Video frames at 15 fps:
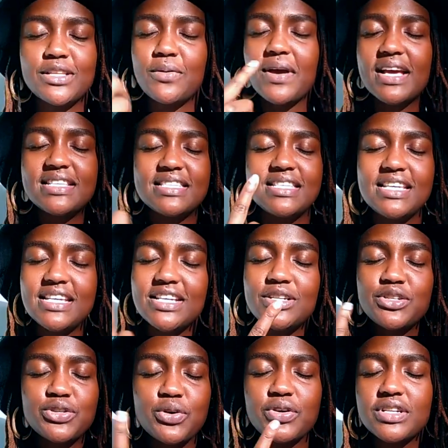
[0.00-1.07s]
the way I see
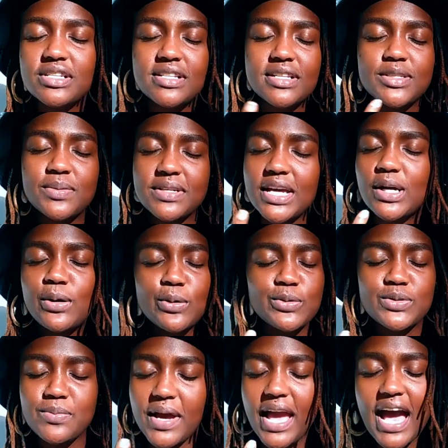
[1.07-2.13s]
show reels when I
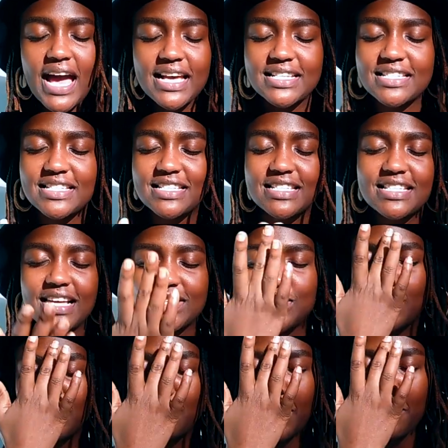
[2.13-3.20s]
close my eyes, that's
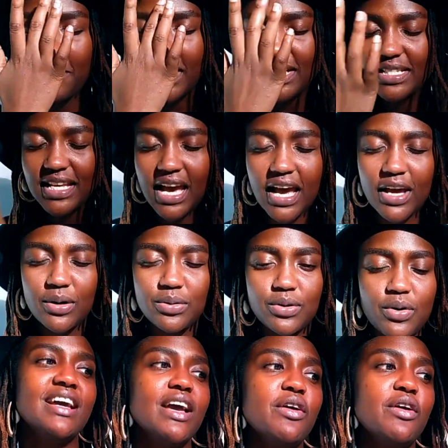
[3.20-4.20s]
with my mind's eye, you know.